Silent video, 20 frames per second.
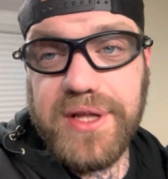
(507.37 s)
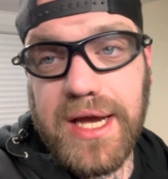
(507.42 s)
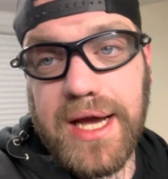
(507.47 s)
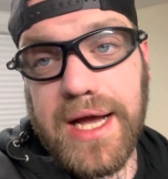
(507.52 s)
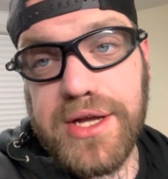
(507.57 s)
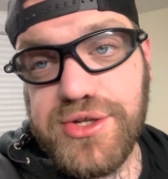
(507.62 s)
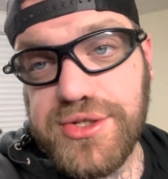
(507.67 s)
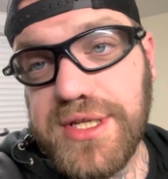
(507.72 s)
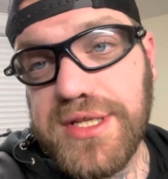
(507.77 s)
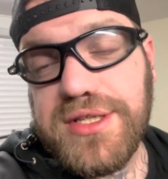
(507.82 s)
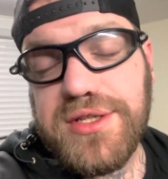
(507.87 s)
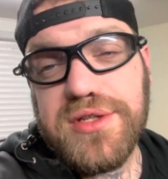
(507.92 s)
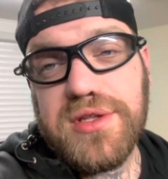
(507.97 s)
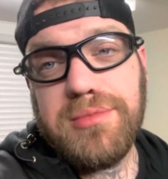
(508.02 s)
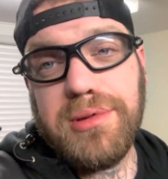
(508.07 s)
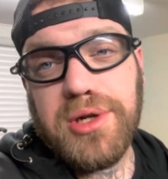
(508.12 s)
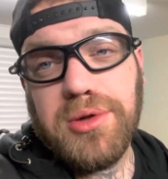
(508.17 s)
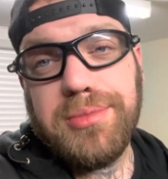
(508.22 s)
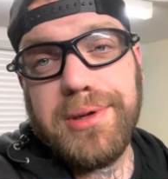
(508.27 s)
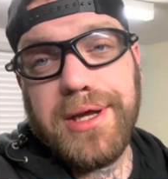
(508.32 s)
I just need to do the
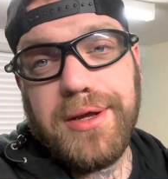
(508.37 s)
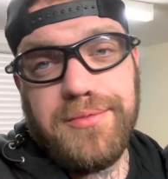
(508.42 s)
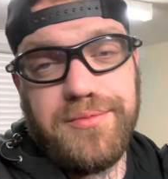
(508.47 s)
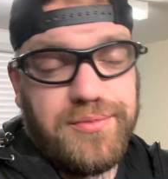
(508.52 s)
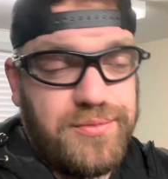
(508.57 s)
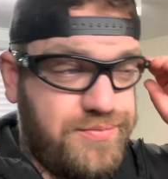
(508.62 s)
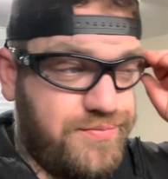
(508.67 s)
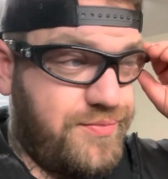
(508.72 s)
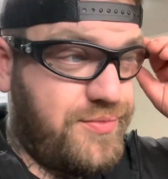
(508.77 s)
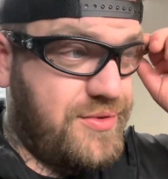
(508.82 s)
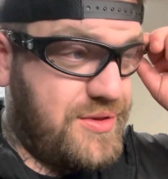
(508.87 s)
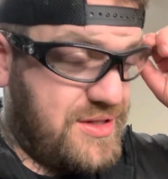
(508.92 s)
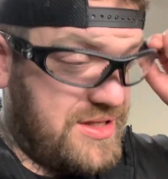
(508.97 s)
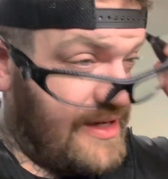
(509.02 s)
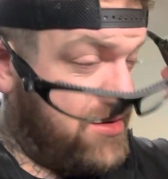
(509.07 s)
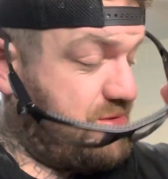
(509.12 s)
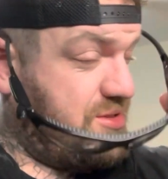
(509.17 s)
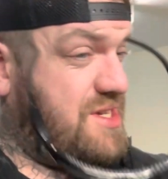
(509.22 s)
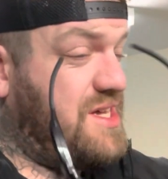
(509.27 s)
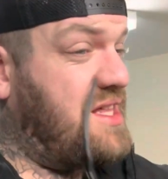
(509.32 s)
middle bit. I'm
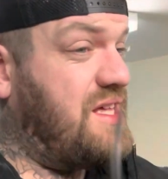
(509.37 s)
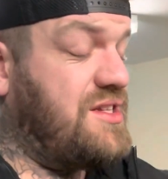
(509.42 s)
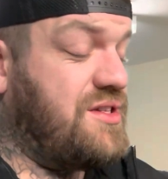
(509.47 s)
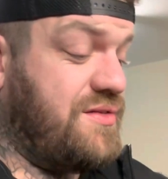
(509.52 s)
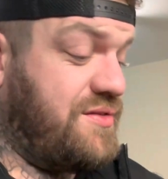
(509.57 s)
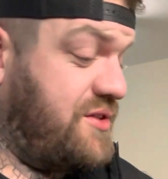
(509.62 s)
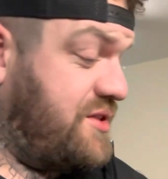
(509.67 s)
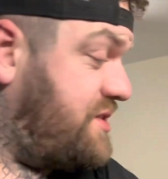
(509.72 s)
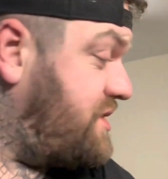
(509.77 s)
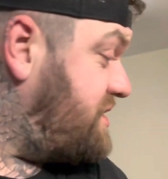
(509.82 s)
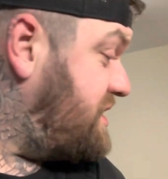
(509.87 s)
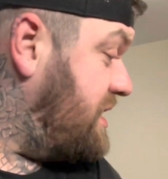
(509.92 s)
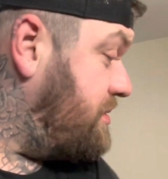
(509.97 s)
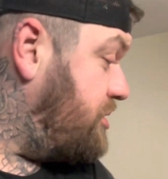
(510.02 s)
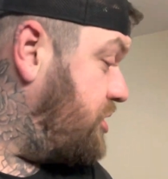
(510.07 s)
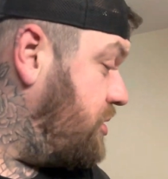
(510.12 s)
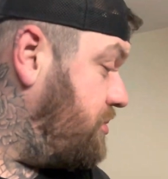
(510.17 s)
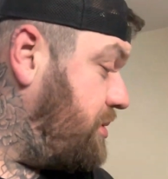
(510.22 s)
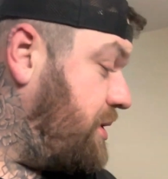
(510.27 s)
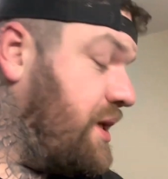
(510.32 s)
gonna take these off because they're steaming
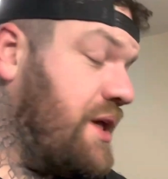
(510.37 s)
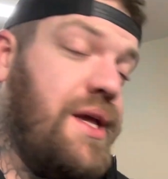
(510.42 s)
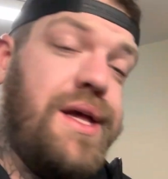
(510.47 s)
up.